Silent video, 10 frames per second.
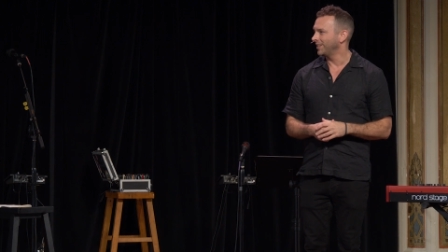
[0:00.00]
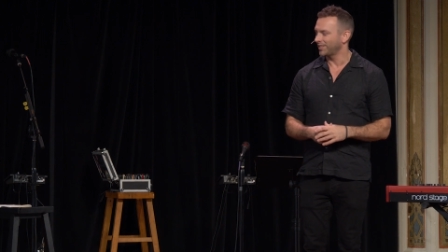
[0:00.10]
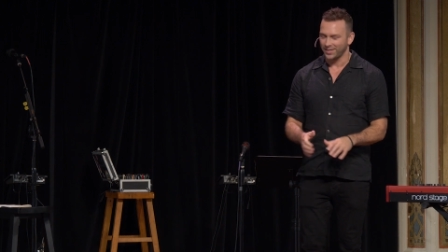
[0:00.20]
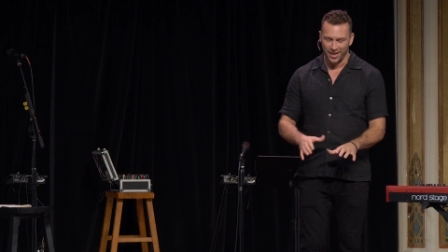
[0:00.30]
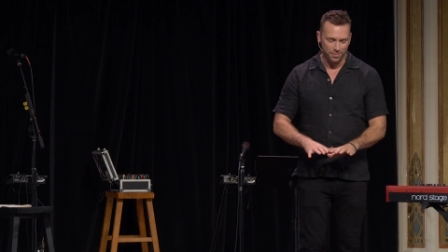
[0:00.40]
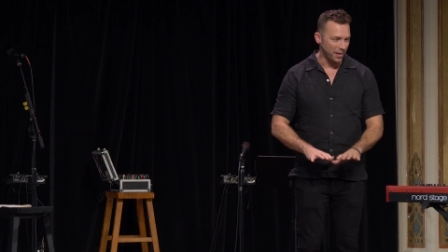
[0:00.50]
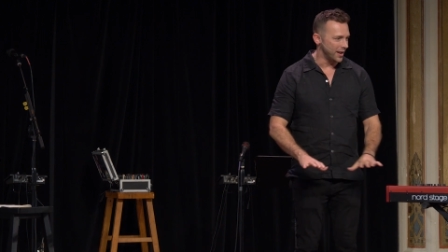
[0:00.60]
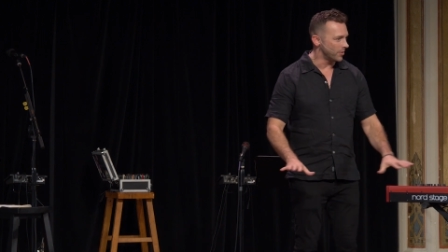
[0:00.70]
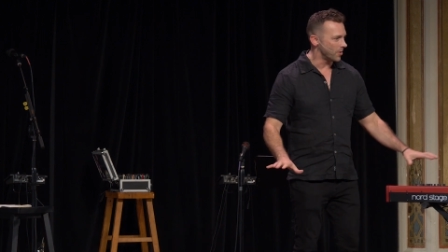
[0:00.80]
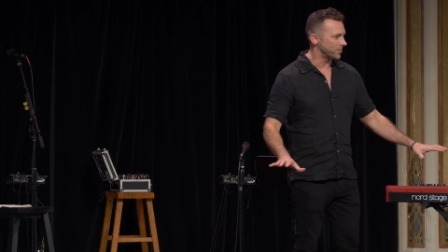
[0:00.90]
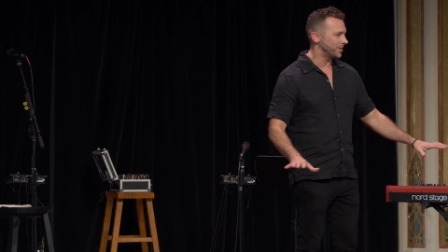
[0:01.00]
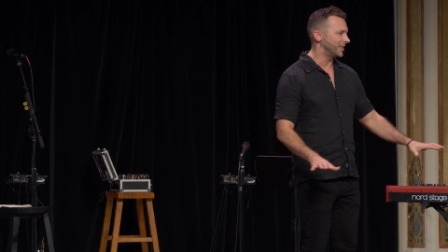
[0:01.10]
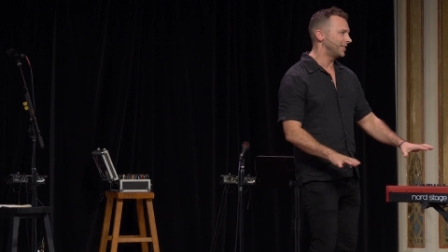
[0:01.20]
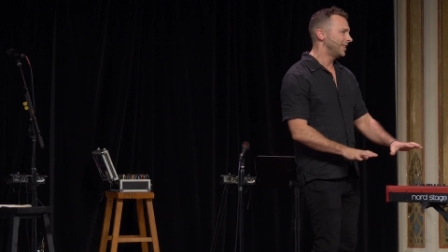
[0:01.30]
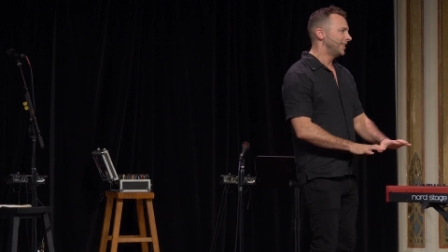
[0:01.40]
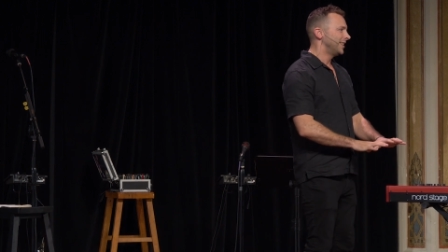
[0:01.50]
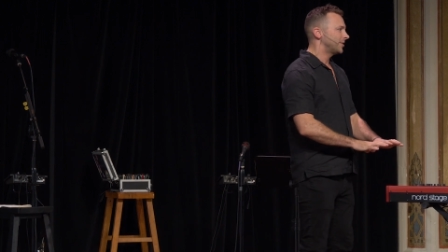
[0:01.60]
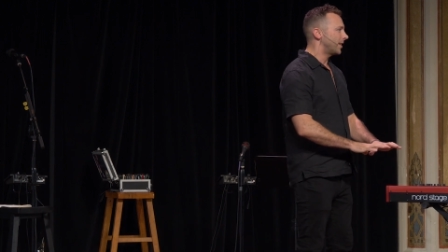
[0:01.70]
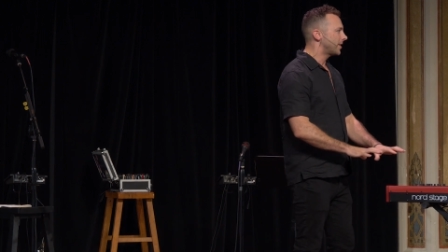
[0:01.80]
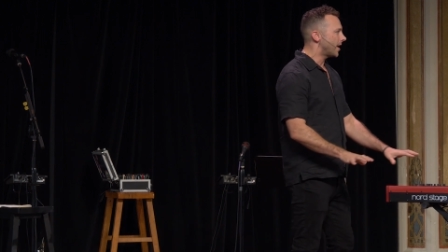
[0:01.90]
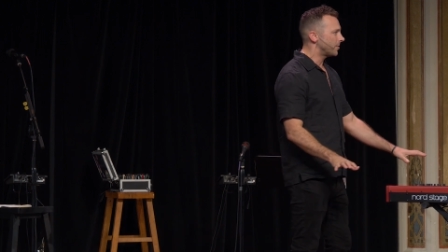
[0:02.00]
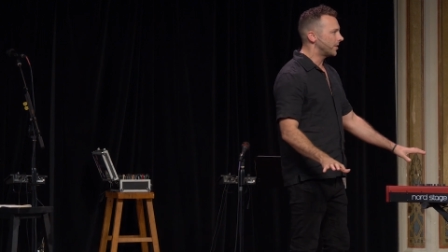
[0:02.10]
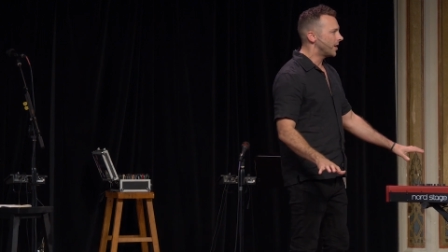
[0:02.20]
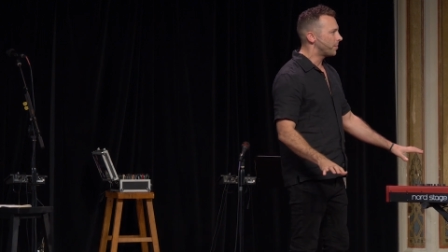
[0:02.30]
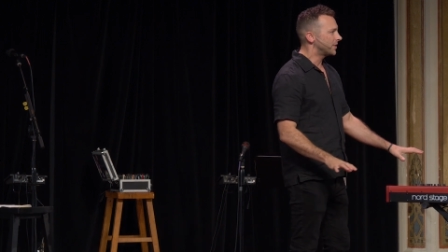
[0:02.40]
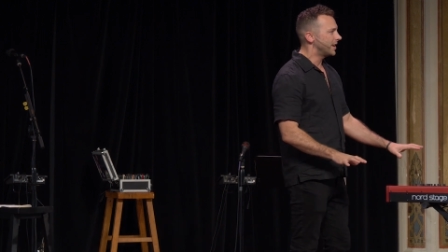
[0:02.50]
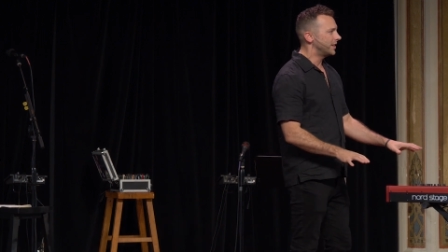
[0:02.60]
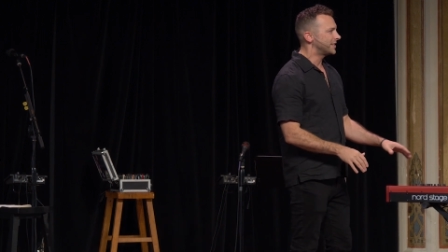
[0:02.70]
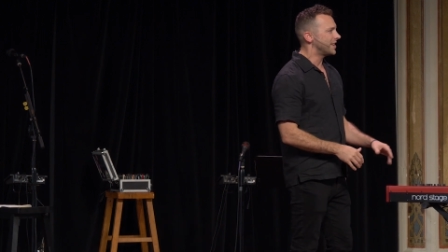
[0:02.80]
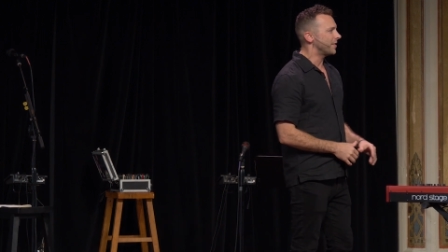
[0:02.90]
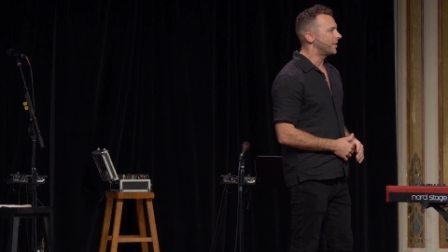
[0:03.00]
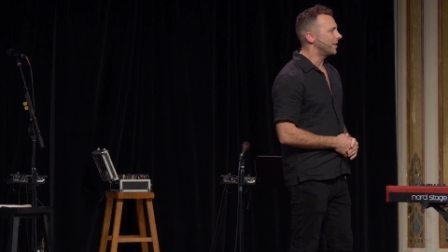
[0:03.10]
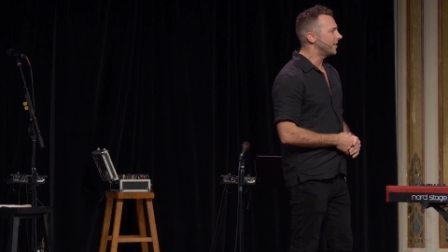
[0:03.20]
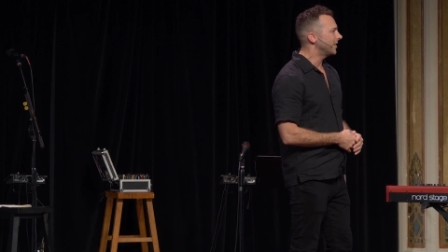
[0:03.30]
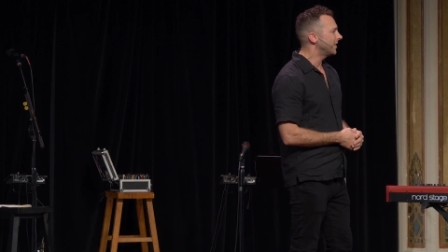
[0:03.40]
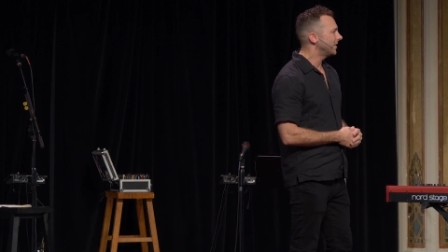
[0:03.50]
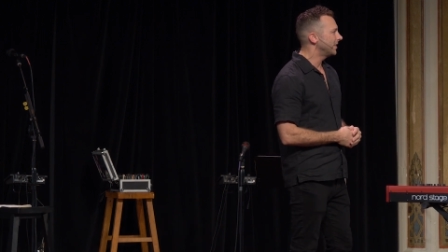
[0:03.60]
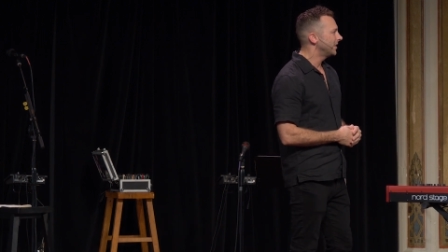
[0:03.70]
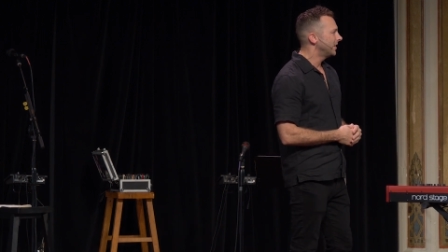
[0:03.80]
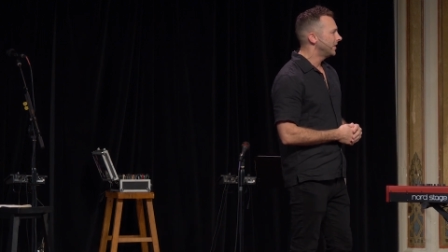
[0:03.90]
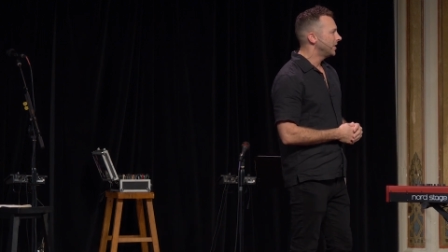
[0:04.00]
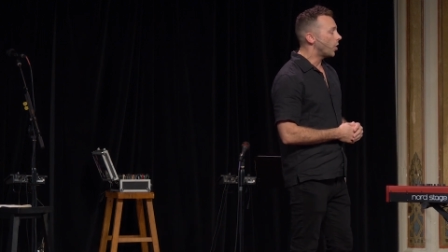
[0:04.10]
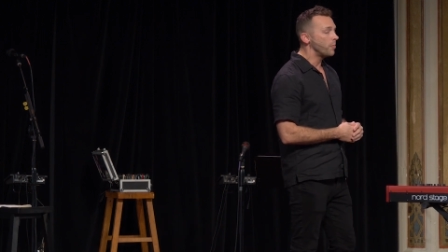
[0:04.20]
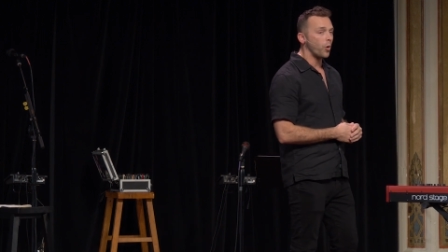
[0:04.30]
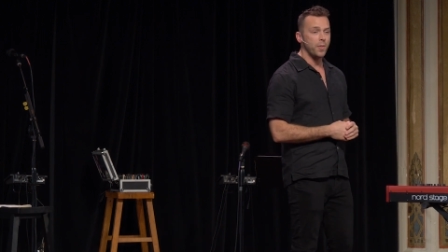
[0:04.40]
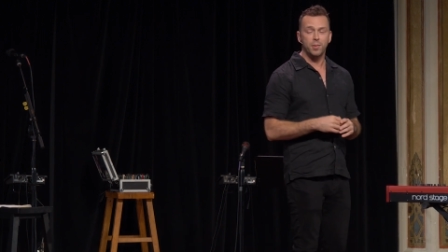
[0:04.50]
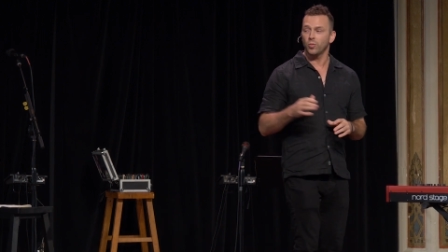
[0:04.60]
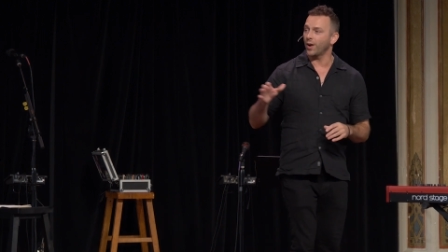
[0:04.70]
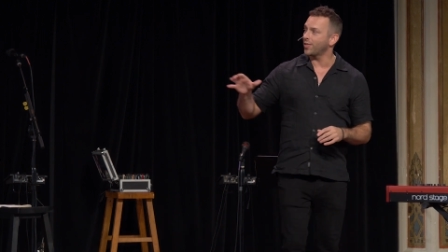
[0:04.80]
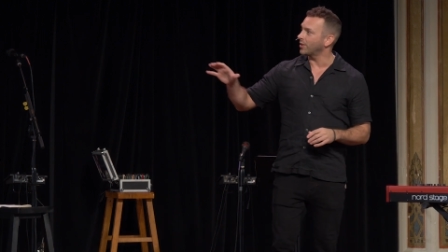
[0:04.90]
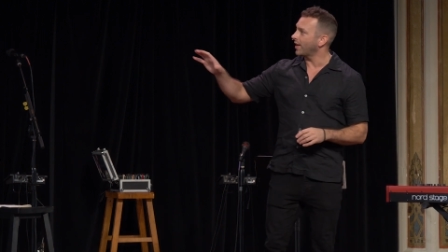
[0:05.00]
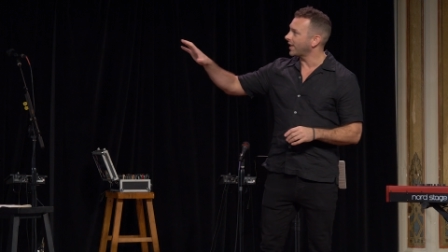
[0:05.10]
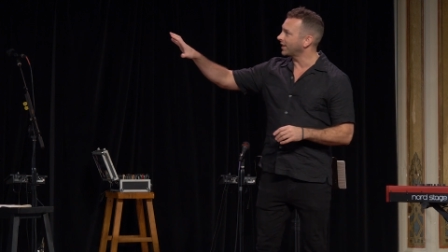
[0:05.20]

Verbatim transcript: Just kind of pave over it, try to cover it up, pretend it's not there. Or, or maybe right there on that